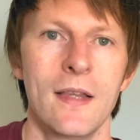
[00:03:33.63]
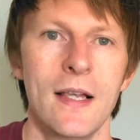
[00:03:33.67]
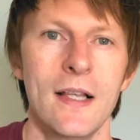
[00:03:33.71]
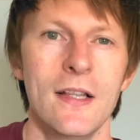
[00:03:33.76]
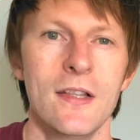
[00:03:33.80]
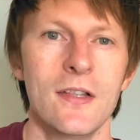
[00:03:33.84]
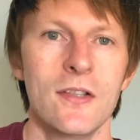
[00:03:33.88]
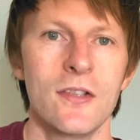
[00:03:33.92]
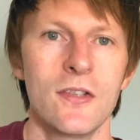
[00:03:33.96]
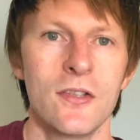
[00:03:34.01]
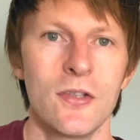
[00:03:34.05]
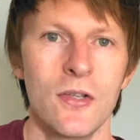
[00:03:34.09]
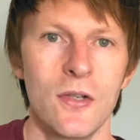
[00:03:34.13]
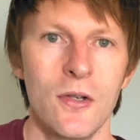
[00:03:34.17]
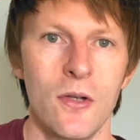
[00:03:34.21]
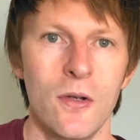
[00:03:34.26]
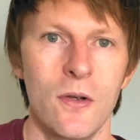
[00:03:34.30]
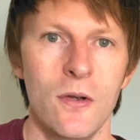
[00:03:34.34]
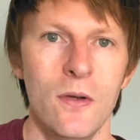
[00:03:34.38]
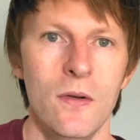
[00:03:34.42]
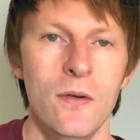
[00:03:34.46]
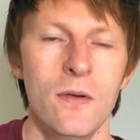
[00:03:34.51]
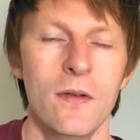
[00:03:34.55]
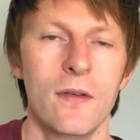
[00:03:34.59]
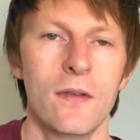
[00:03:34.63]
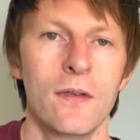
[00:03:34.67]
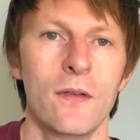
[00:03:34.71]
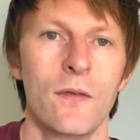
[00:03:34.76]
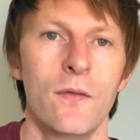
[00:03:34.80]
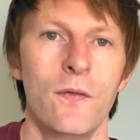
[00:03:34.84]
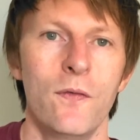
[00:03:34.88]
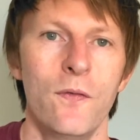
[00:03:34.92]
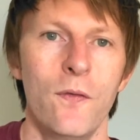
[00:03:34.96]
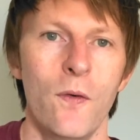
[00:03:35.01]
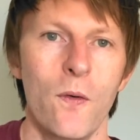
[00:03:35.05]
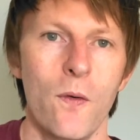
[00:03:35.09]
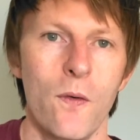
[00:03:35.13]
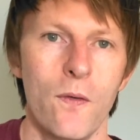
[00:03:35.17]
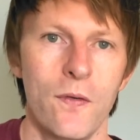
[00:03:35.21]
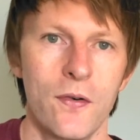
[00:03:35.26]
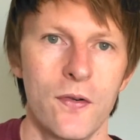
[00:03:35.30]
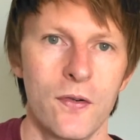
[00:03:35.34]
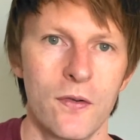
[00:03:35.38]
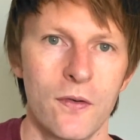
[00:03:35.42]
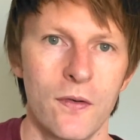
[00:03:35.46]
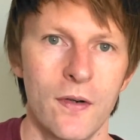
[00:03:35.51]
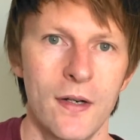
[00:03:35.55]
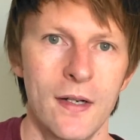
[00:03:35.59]
then to the
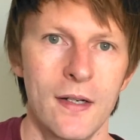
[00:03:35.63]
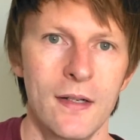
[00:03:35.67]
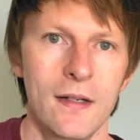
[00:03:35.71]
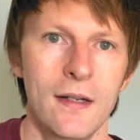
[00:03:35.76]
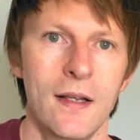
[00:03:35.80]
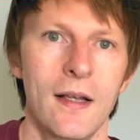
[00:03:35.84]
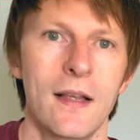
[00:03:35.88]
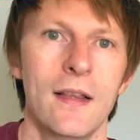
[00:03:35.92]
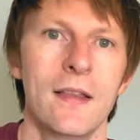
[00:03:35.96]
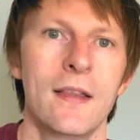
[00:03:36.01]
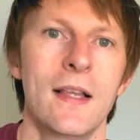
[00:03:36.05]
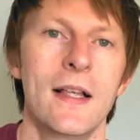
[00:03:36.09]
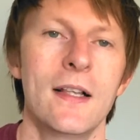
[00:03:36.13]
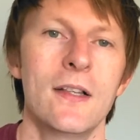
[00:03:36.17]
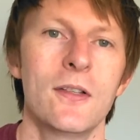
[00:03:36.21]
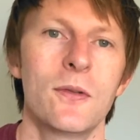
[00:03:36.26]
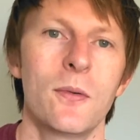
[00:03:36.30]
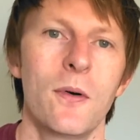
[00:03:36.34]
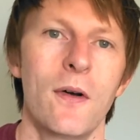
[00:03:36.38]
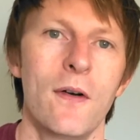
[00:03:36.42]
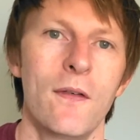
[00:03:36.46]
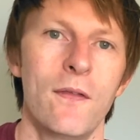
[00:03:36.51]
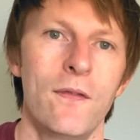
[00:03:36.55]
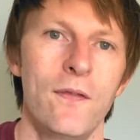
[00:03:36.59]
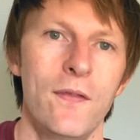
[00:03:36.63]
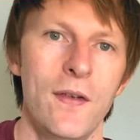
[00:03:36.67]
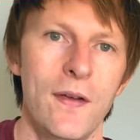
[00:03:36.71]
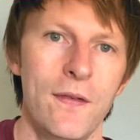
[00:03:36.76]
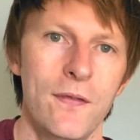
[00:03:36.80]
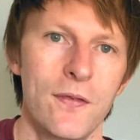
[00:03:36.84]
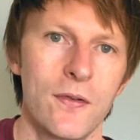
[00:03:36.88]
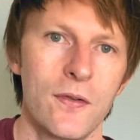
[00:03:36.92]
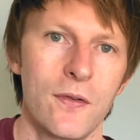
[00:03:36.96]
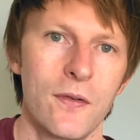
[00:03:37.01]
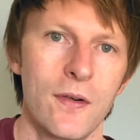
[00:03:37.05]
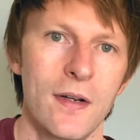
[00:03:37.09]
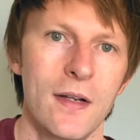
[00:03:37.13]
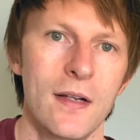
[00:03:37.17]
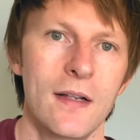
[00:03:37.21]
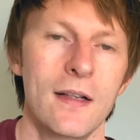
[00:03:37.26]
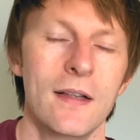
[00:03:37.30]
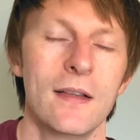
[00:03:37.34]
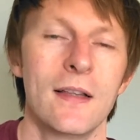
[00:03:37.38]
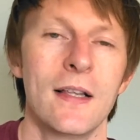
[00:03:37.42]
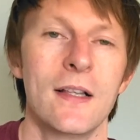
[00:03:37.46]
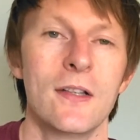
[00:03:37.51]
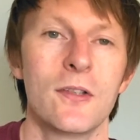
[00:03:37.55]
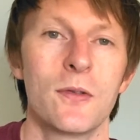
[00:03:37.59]
4th string, then to our 5th
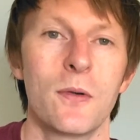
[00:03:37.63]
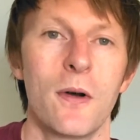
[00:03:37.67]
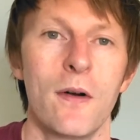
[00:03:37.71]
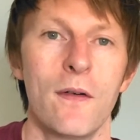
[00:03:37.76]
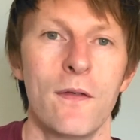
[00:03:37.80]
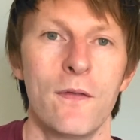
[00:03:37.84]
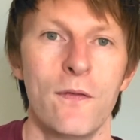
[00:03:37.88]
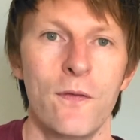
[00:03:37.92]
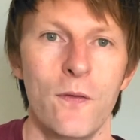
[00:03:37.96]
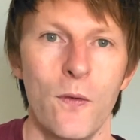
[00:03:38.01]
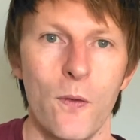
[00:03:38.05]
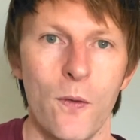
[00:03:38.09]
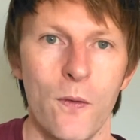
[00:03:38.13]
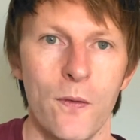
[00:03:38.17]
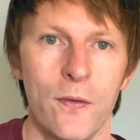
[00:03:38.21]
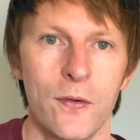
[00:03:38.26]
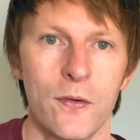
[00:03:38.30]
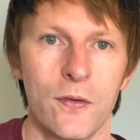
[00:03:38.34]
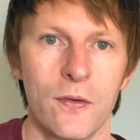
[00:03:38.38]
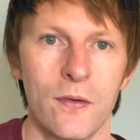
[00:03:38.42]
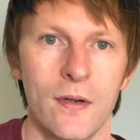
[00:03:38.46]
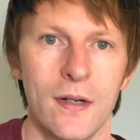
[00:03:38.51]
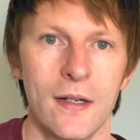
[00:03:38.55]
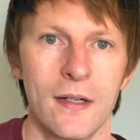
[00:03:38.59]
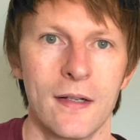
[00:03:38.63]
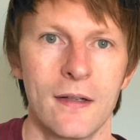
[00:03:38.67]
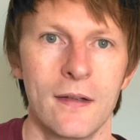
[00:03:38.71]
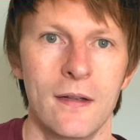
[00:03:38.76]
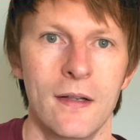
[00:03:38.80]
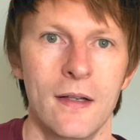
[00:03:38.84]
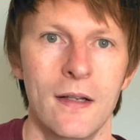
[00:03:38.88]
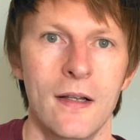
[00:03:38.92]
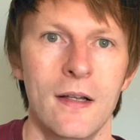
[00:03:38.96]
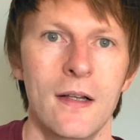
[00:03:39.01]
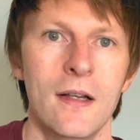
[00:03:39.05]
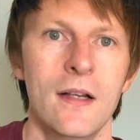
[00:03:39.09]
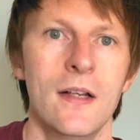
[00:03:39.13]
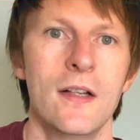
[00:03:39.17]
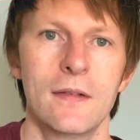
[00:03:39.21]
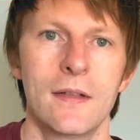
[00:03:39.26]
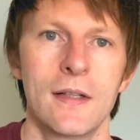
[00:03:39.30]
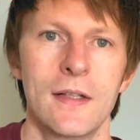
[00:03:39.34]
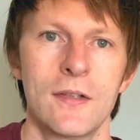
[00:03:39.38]
string, then to our 4th string.